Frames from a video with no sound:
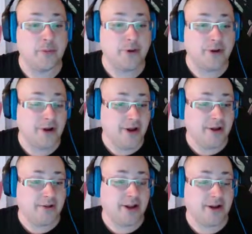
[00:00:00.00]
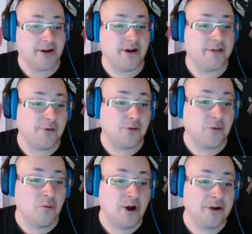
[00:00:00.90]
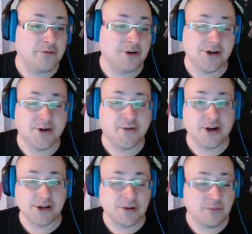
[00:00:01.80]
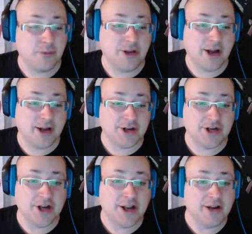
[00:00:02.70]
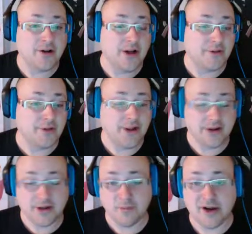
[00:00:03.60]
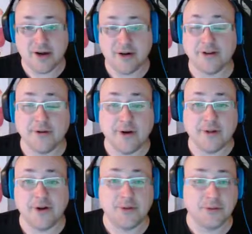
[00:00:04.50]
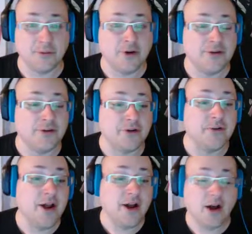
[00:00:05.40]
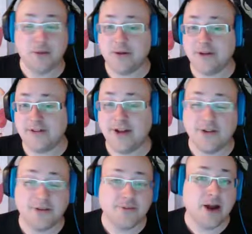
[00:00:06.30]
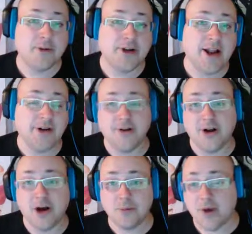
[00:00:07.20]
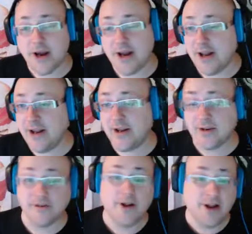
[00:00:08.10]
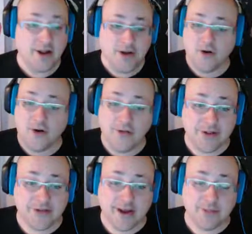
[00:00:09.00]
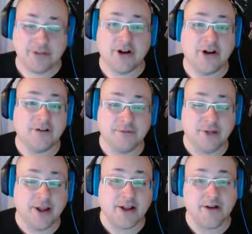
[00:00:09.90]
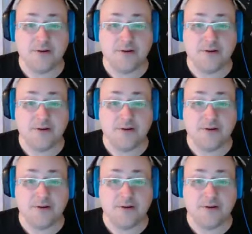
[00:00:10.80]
But like a level 1 regeneration will be kind of shitty, and I'll have to like compare it to other ones, and I'll be able to take it to the fabricator to upgrade it, and all that same stuff like